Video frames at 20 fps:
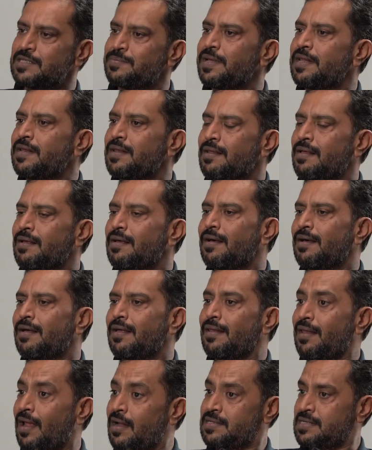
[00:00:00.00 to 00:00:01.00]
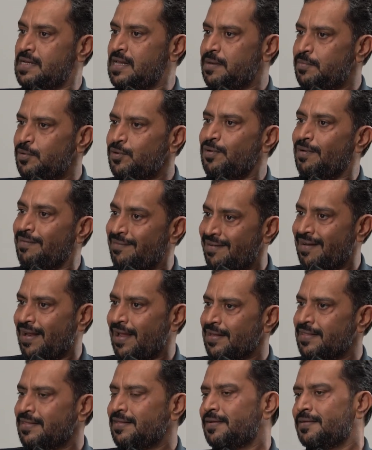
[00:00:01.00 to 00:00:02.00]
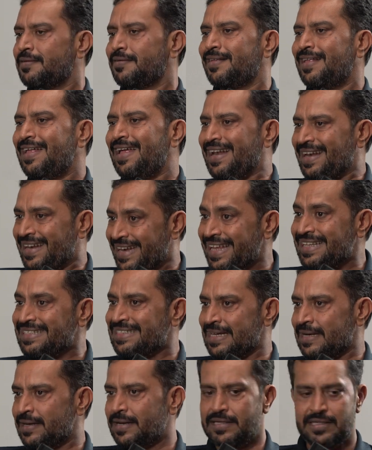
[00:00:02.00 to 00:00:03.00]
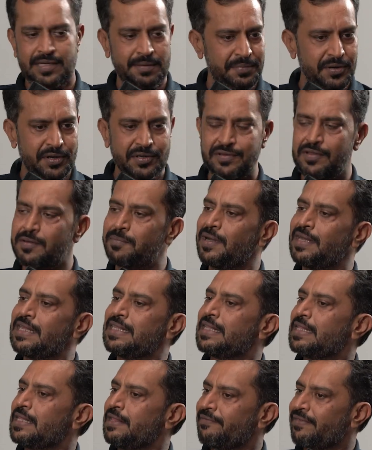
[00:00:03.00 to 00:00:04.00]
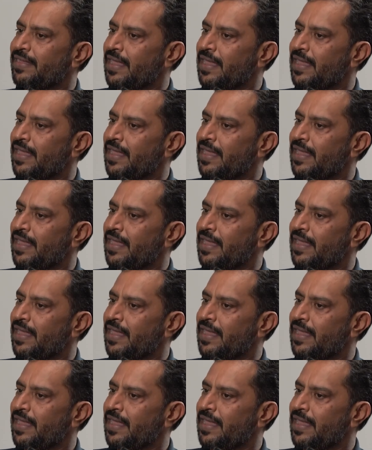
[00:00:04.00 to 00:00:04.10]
has been largely able to attract the next generation because of the money that they've